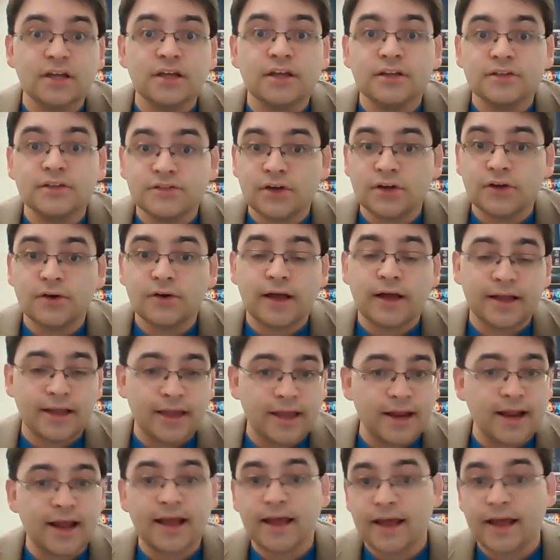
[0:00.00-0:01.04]
So again,
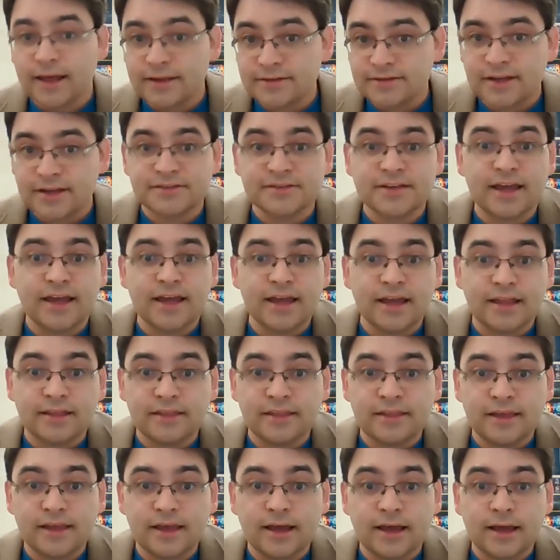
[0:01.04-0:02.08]
as I say in
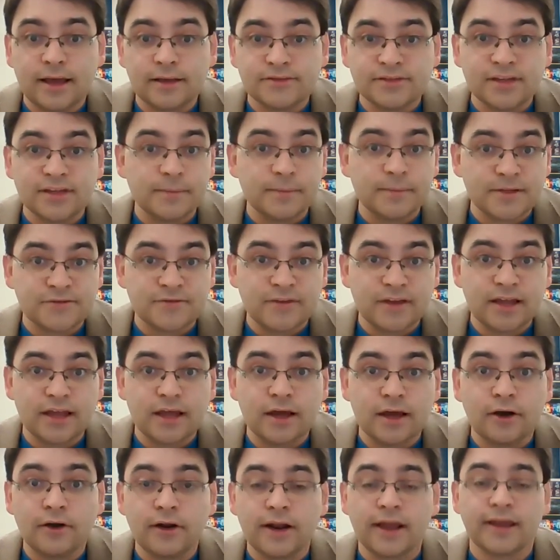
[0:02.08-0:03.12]
the syllabus
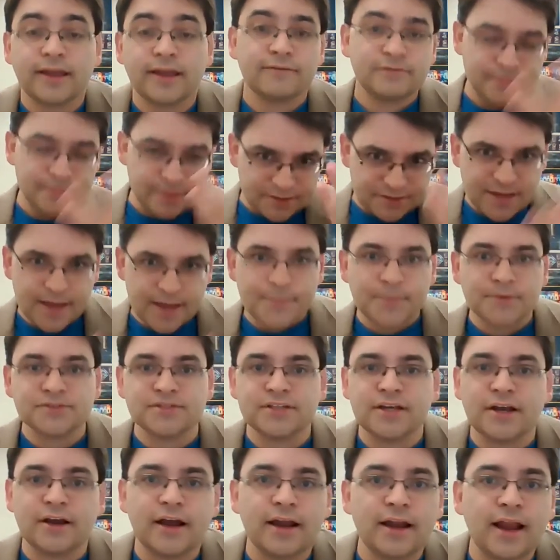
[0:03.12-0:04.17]
video, and I give some examples in
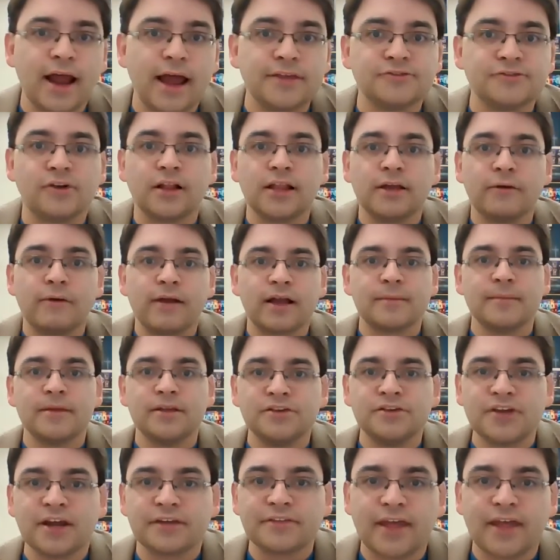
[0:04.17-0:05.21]
there, I strongly recommend you
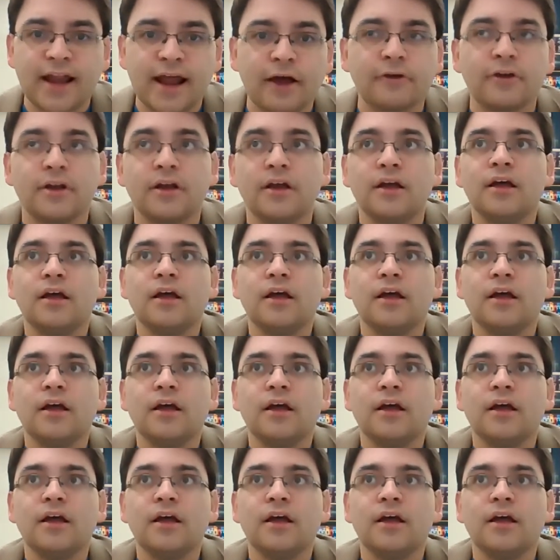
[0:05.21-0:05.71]
check that out.